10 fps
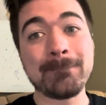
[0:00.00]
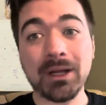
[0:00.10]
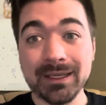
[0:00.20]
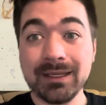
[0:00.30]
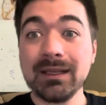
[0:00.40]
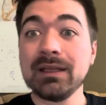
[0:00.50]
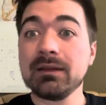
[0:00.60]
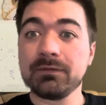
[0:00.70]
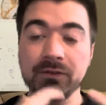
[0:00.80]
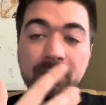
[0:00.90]
but
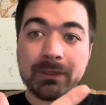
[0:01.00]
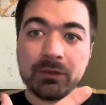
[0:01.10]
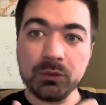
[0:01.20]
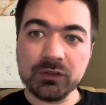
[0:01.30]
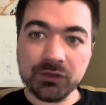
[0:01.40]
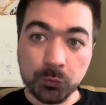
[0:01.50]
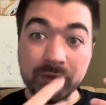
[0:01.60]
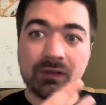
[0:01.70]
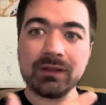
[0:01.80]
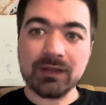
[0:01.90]
for somebody who is just
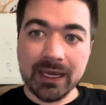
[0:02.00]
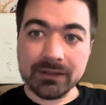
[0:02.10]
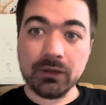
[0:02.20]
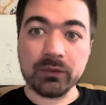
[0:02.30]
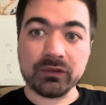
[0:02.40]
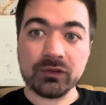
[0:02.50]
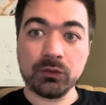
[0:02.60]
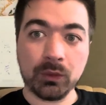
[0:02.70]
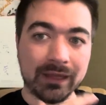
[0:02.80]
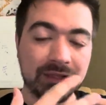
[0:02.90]
recently diagnosed,
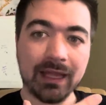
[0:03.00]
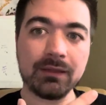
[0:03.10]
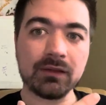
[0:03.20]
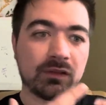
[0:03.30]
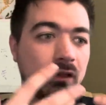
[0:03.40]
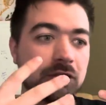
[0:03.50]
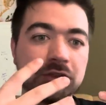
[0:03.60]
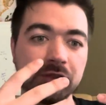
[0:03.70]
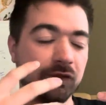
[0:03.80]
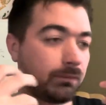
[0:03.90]
who has had this
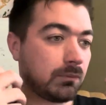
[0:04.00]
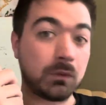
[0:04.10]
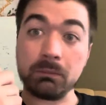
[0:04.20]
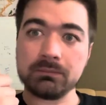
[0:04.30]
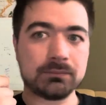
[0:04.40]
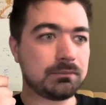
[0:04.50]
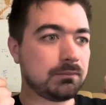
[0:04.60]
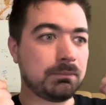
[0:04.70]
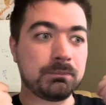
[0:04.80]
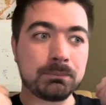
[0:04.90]
just uh,
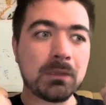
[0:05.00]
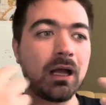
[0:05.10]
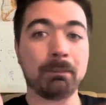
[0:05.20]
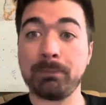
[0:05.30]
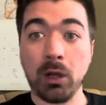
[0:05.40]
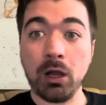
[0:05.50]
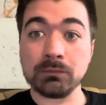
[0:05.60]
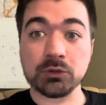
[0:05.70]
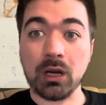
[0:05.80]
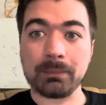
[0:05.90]
a
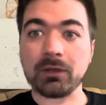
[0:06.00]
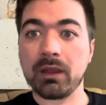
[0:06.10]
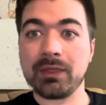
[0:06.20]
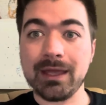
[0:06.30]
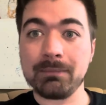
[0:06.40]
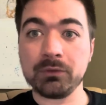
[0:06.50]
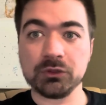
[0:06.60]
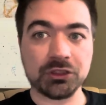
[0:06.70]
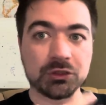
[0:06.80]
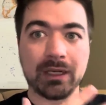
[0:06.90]
bomb dropped on them,
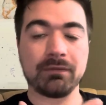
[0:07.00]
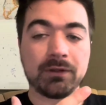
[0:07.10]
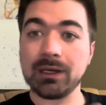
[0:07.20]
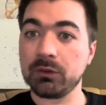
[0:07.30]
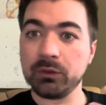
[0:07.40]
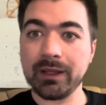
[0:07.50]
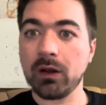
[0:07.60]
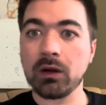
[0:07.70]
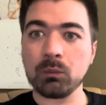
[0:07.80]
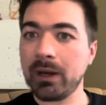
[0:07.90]
who's just trying to figure out who they
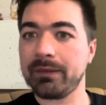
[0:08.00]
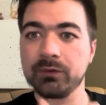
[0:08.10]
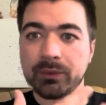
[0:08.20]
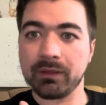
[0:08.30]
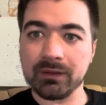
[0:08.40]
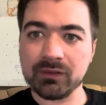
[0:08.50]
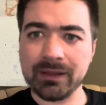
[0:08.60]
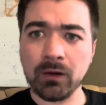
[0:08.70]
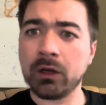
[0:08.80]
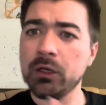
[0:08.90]
are and why they're doing the things
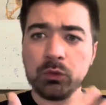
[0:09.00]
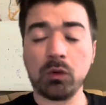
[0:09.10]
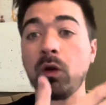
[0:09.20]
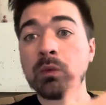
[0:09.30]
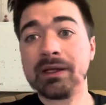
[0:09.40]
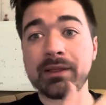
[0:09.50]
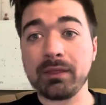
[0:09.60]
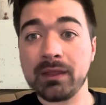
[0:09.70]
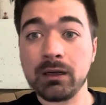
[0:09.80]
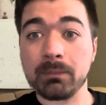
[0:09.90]
they are, who are already in
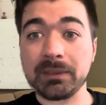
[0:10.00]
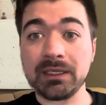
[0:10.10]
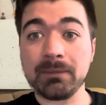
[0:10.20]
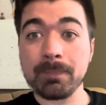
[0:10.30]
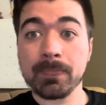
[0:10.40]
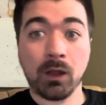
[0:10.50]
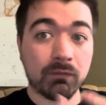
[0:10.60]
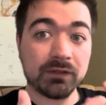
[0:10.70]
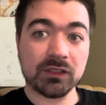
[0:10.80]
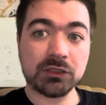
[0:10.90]
therapy
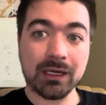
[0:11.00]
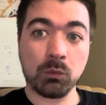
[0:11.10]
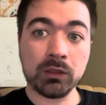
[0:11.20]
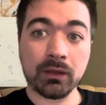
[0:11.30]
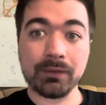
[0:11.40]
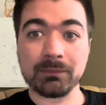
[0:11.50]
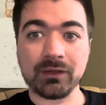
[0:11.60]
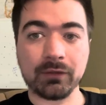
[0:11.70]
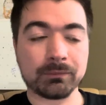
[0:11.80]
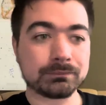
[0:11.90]
obviously trying to work on
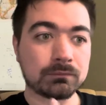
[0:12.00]
themselves,